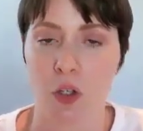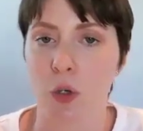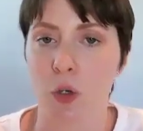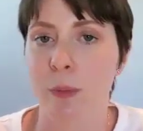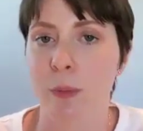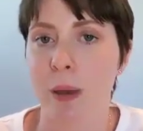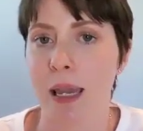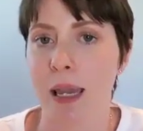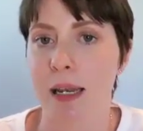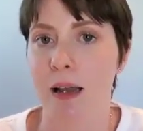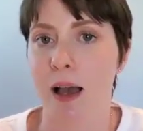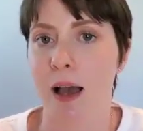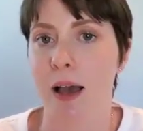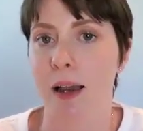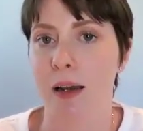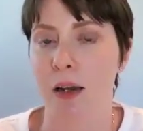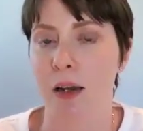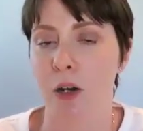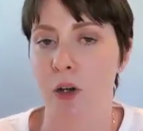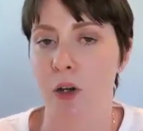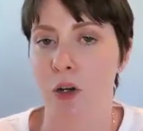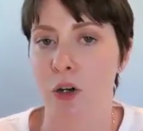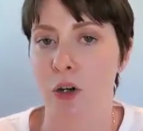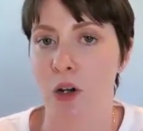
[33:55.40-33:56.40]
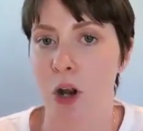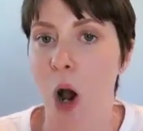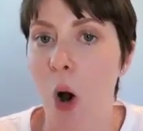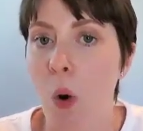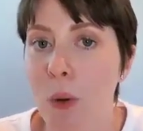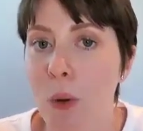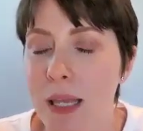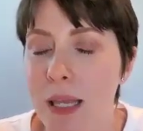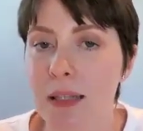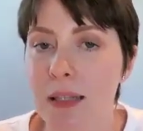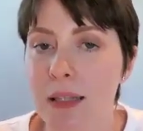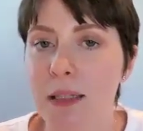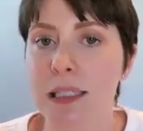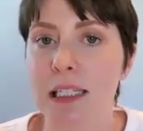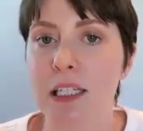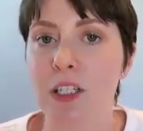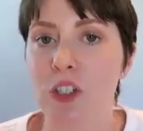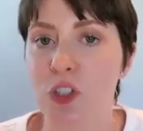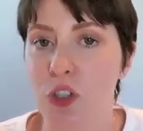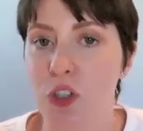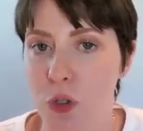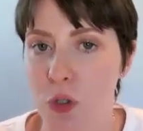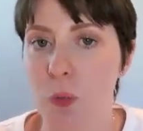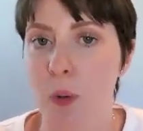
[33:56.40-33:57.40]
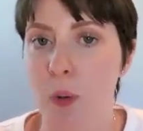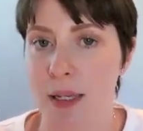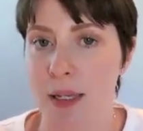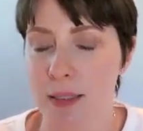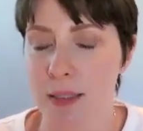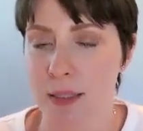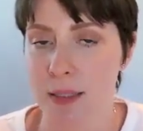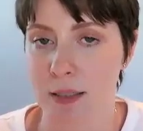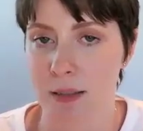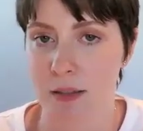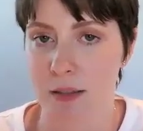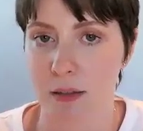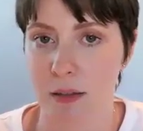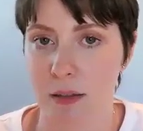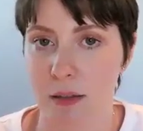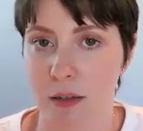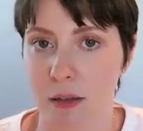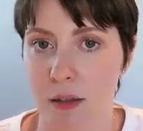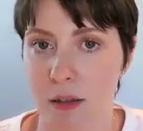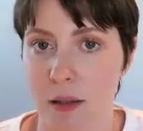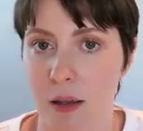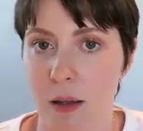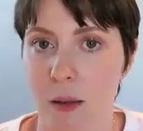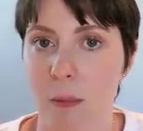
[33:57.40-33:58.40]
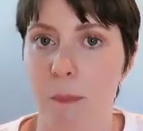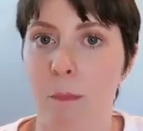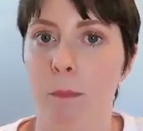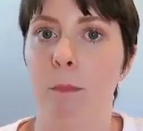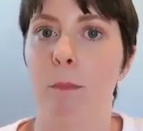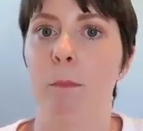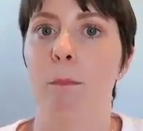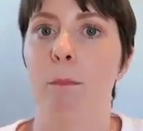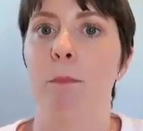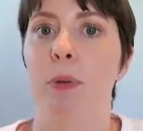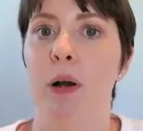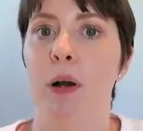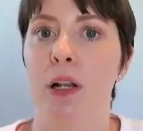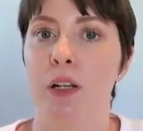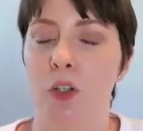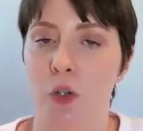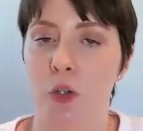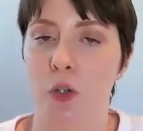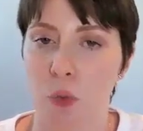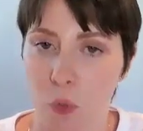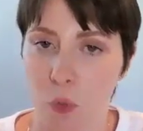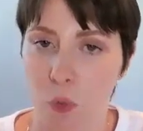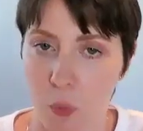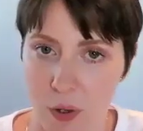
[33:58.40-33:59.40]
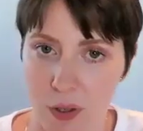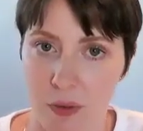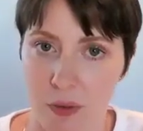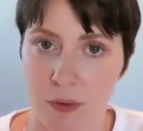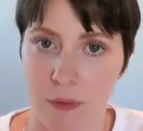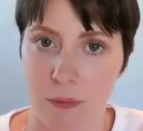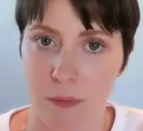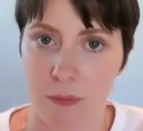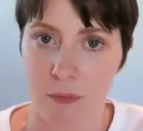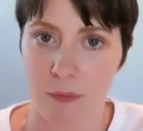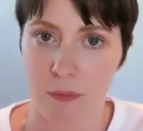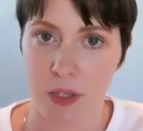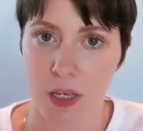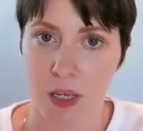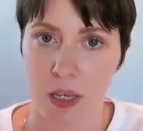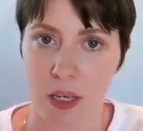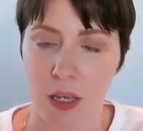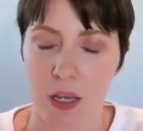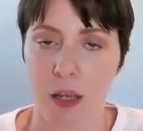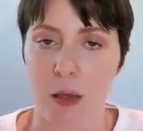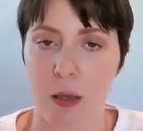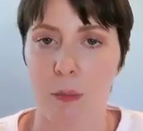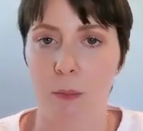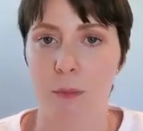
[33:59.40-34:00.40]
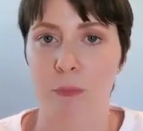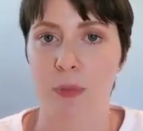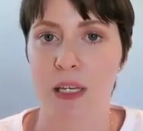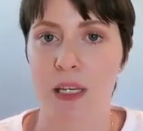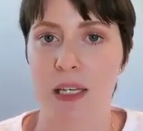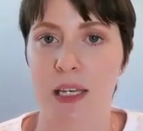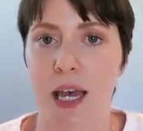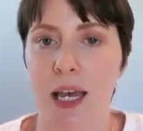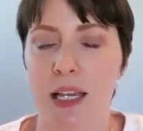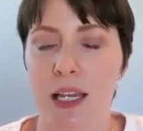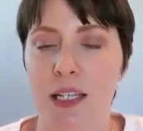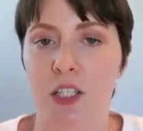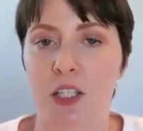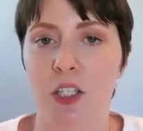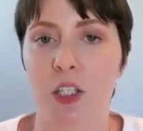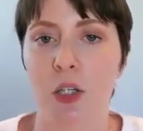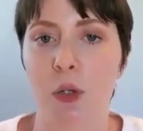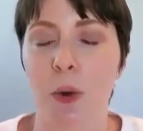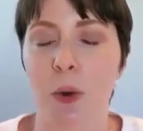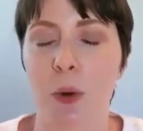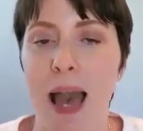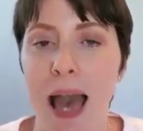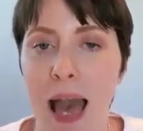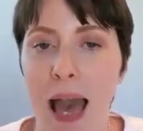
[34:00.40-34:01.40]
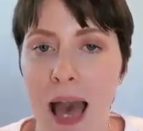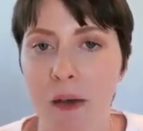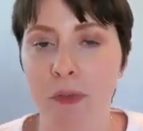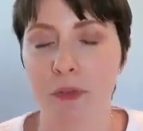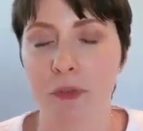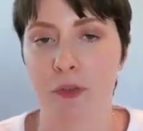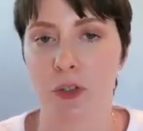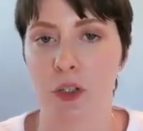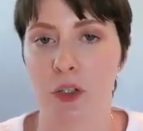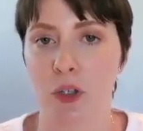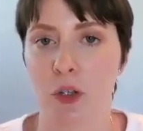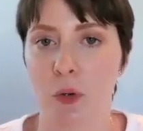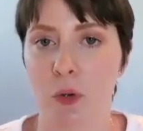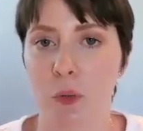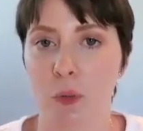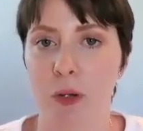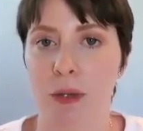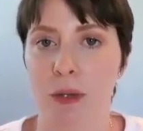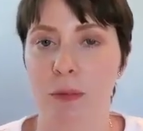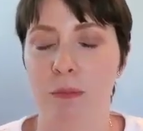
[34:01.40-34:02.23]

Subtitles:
You may not knowingly do it, but you will, because you have to